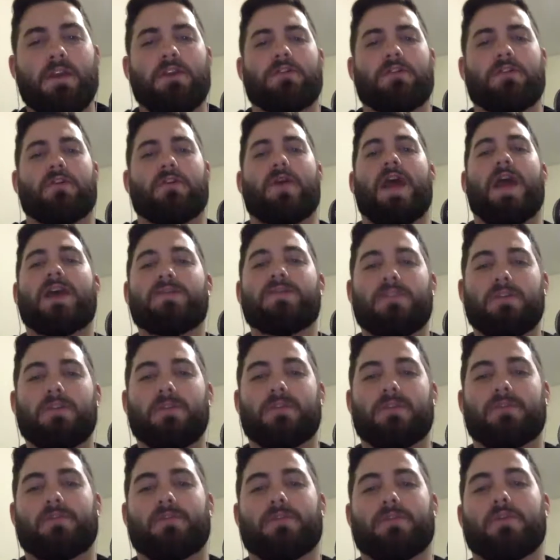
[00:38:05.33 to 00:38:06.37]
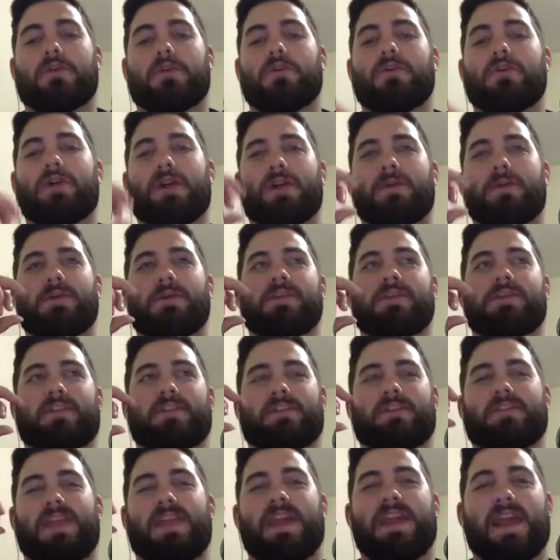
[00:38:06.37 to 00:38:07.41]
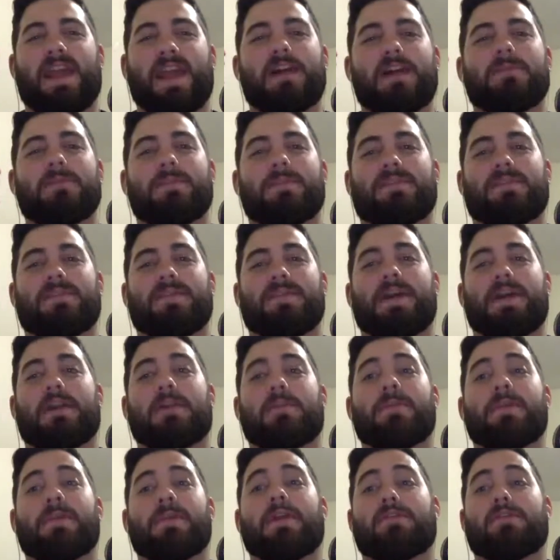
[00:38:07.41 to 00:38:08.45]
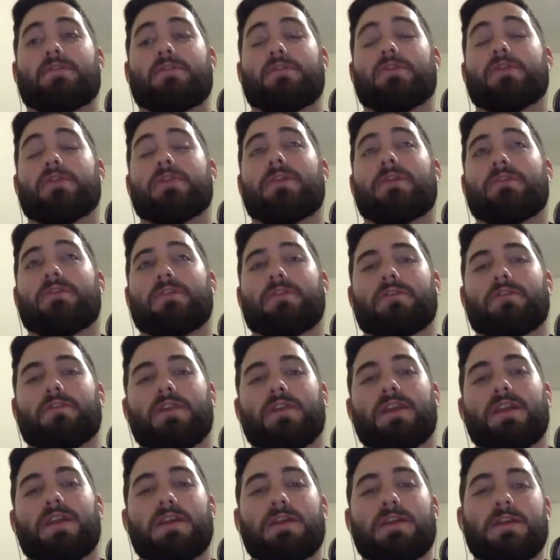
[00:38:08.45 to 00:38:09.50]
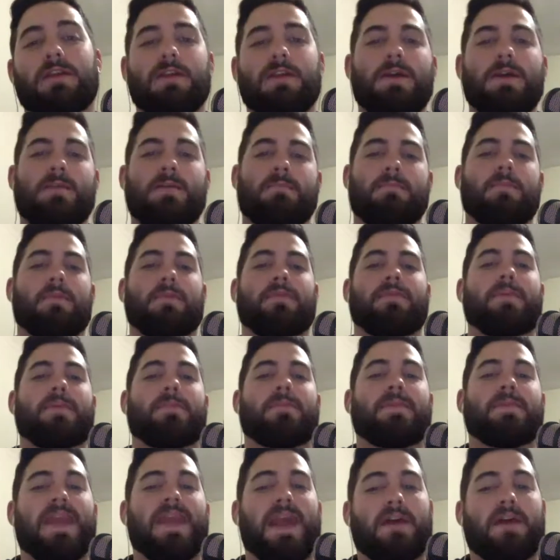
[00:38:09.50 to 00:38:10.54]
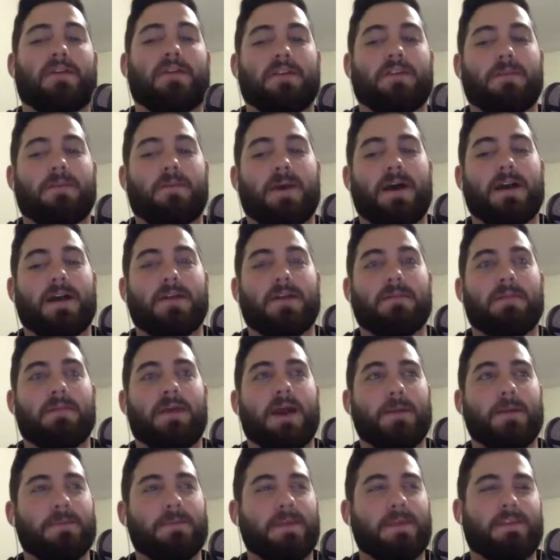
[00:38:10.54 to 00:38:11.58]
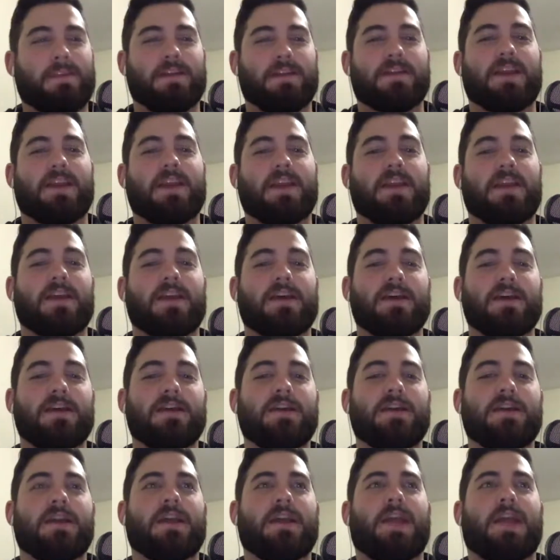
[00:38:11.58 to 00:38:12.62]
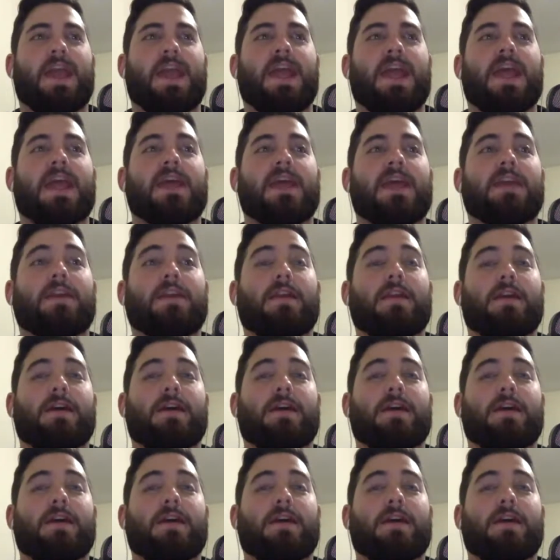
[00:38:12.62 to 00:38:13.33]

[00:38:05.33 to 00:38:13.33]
So as you would scroll, it would just take elements that are being scrolled off the screen, move them down to the bottom, update their data, and